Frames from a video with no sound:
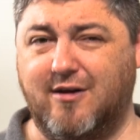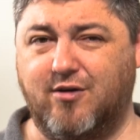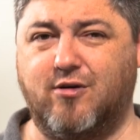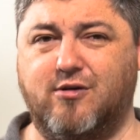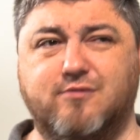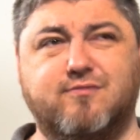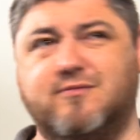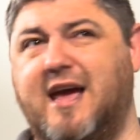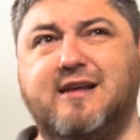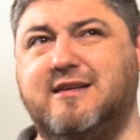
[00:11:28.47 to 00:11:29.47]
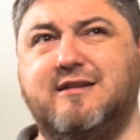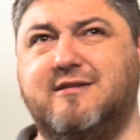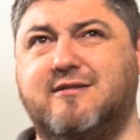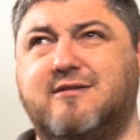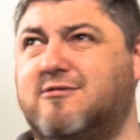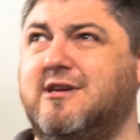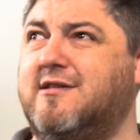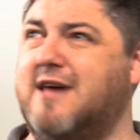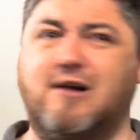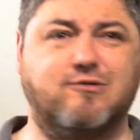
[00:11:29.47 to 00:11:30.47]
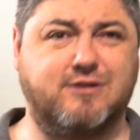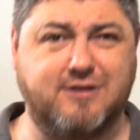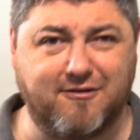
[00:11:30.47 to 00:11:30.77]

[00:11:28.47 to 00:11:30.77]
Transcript: all 83,000